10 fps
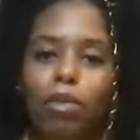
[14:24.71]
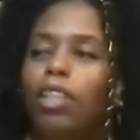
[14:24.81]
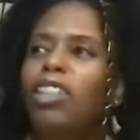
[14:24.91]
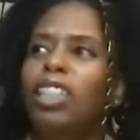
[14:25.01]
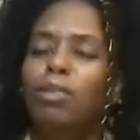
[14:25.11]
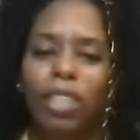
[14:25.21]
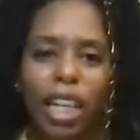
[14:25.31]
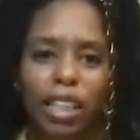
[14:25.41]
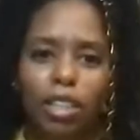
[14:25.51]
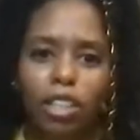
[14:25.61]
Or it was
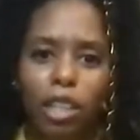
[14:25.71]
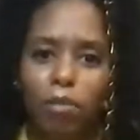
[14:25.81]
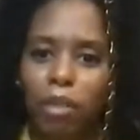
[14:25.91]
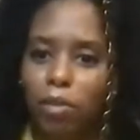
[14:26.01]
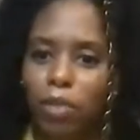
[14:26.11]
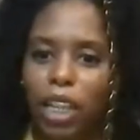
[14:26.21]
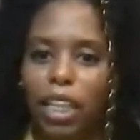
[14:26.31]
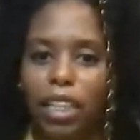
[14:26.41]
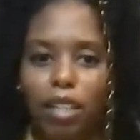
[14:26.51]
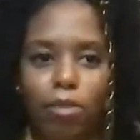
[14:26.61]
like the jumping
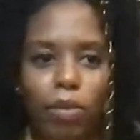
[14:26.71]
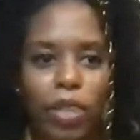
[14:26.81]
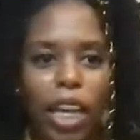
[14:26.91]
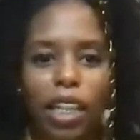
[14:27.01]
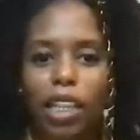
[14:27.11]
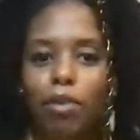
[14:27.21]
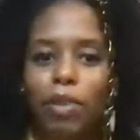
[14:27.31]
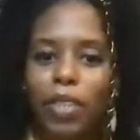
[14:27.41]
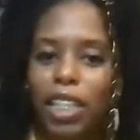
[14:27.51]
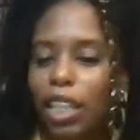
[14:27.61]
place. You remember that? And then we
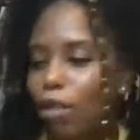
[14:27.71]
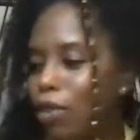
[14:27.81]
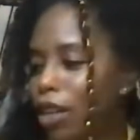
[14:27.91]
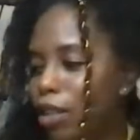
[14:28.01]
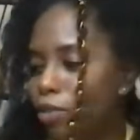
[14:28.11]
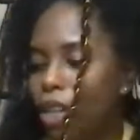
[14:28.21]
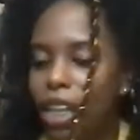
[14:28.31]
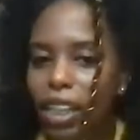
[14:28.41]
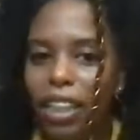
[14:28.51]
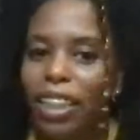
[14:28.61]
went to that water park.